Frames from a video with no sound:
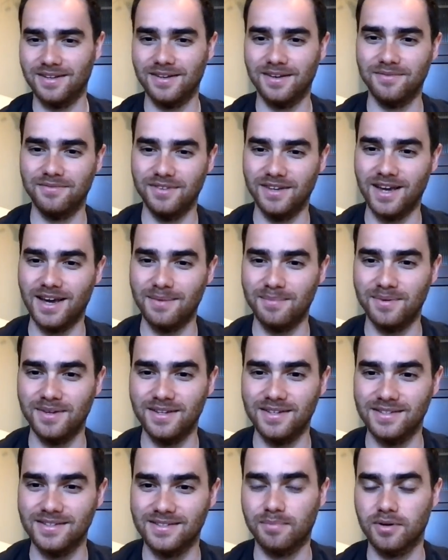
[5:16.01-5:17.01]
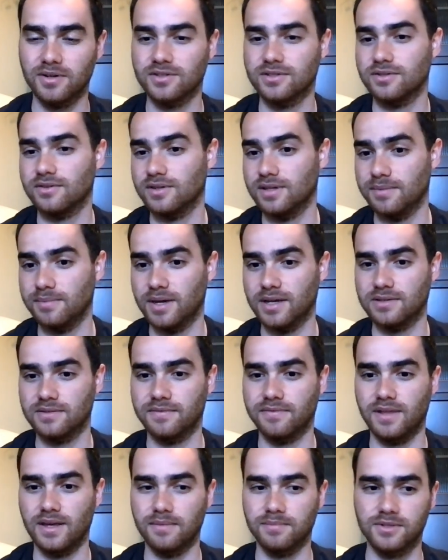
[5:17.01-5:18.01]
VIP's personal emails
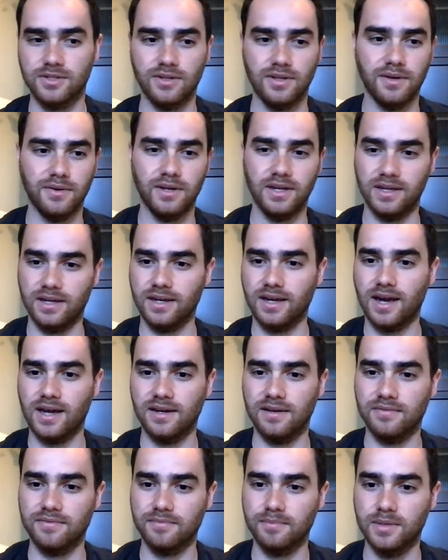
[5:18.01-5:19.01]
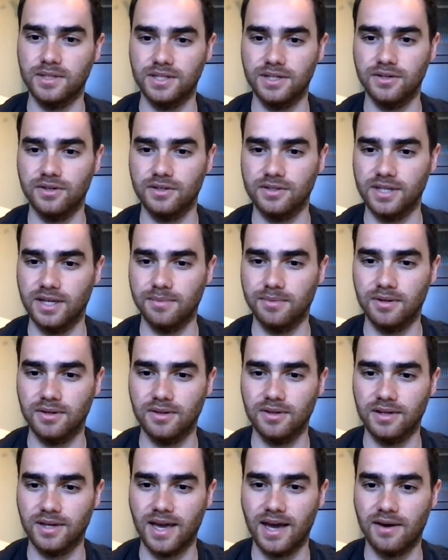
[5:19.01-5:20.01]
with them so that it can kind of Material is able to
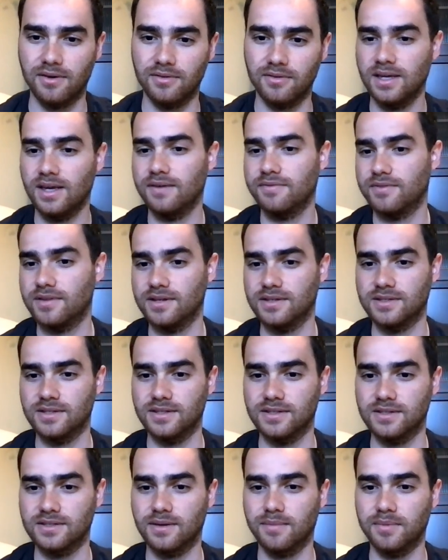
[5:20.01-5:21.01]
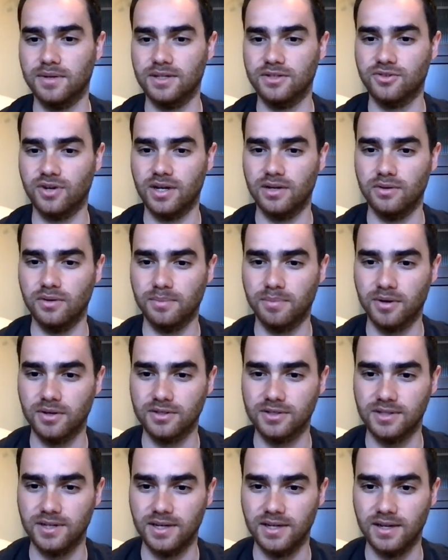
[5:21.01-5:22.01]
look out if this is somebody trying to
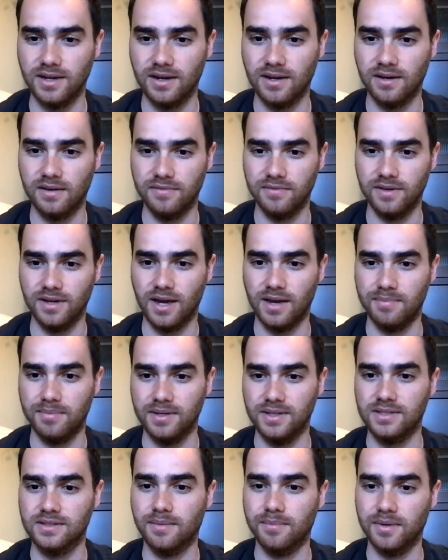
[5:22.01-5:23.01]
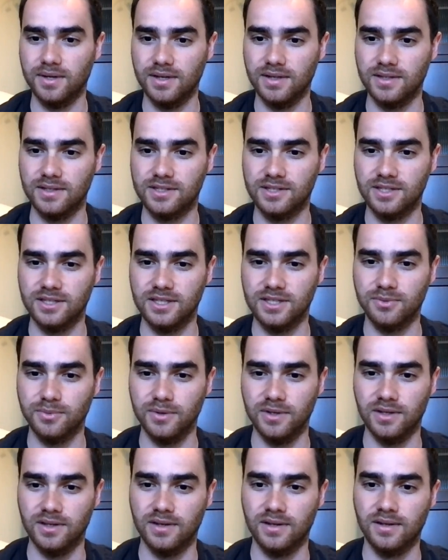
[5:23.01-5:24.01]
impersonate a VIP, somebody in the
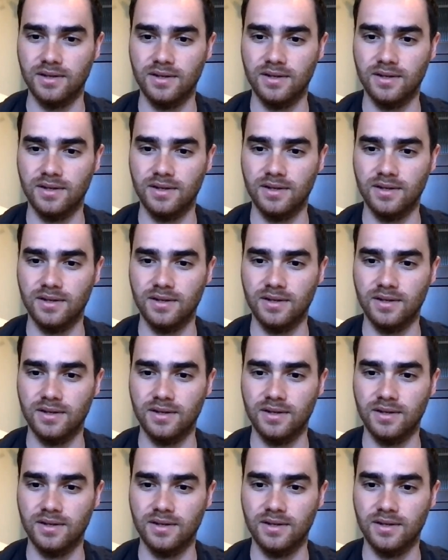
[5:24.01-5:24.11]
C-suite.